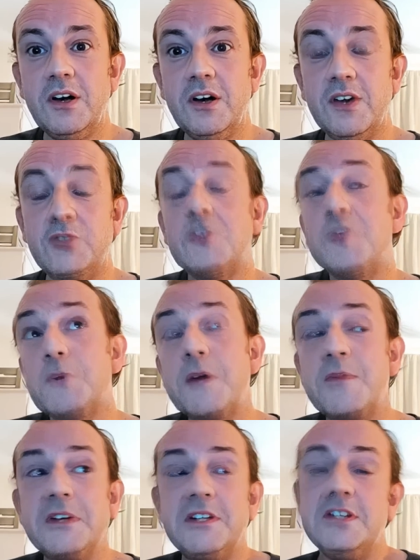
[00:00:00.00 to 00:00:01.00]
so I suppose
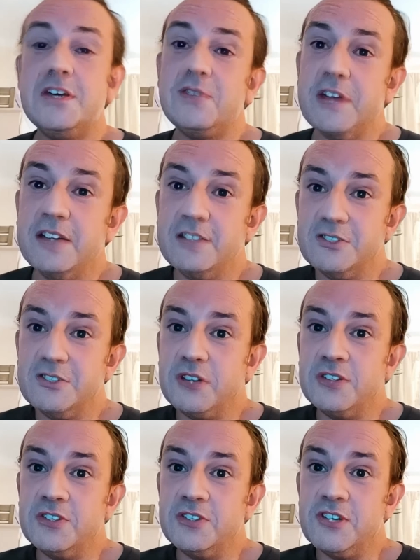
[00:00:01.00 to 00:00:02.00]
maybe I did have an exit
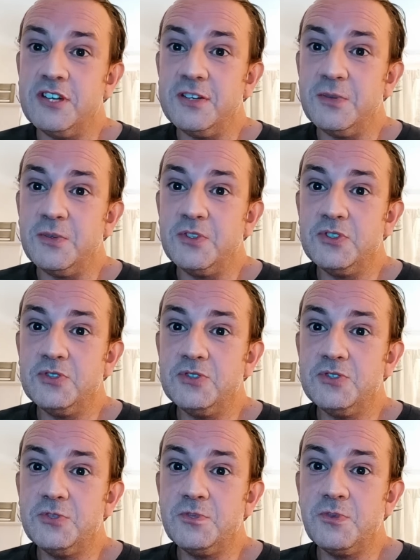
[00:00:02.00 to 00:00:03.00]
strategy. It was
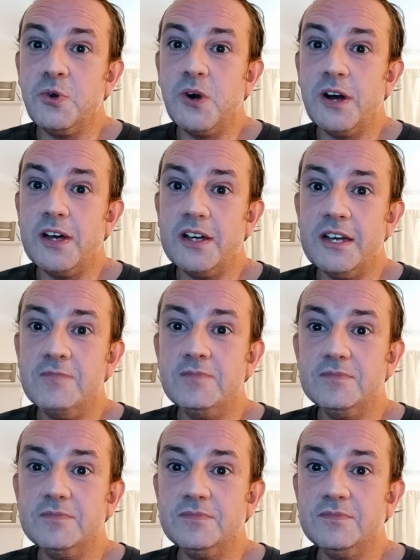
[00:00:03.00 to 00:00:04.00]
to quietly
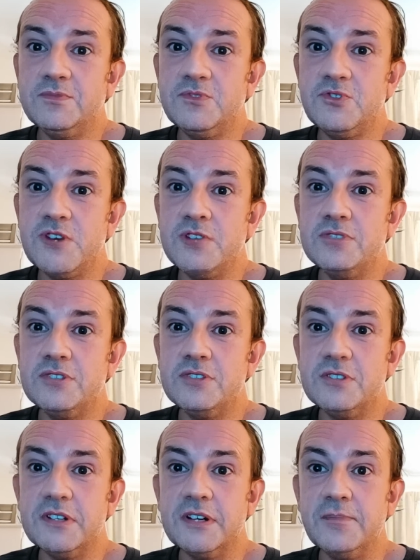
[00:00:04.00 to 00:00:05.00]
drift,
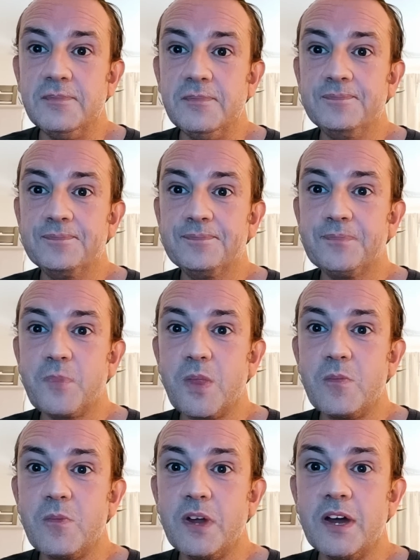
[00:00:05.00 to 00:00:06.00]
um,
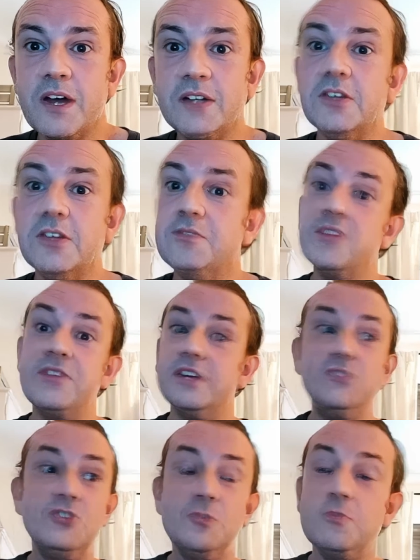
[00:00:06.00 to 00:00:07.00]
but I had no, nothing
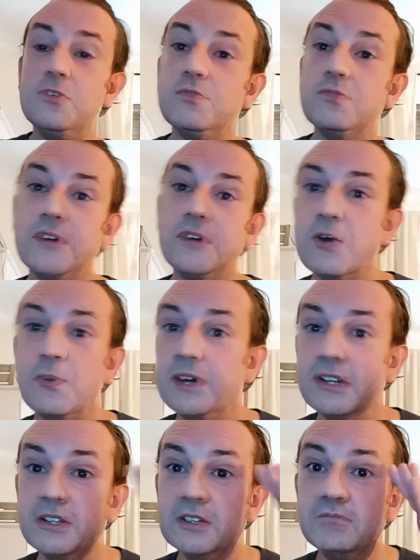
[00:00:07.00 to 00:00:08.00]
in terms of how am I
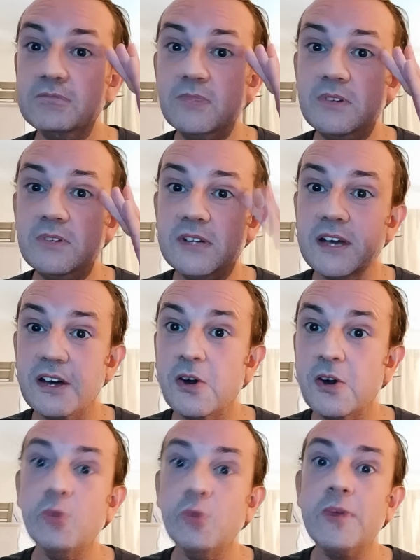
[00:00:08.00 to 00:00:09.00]
going to get a
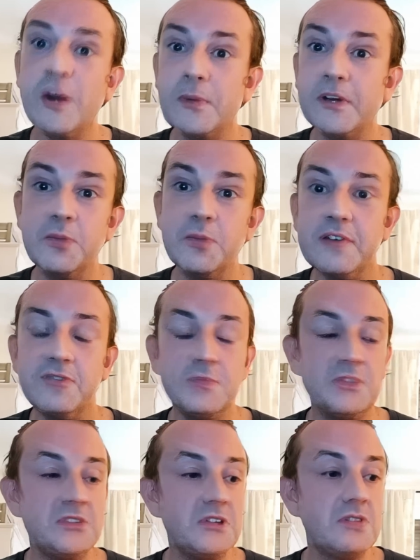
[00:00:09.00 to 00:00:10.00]
home, how am I going to pay for
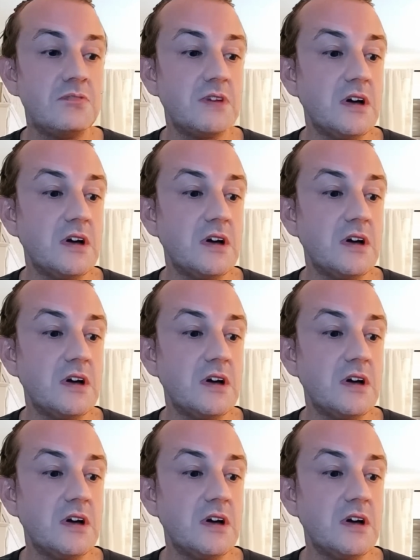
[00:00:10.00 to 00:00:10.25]
myself.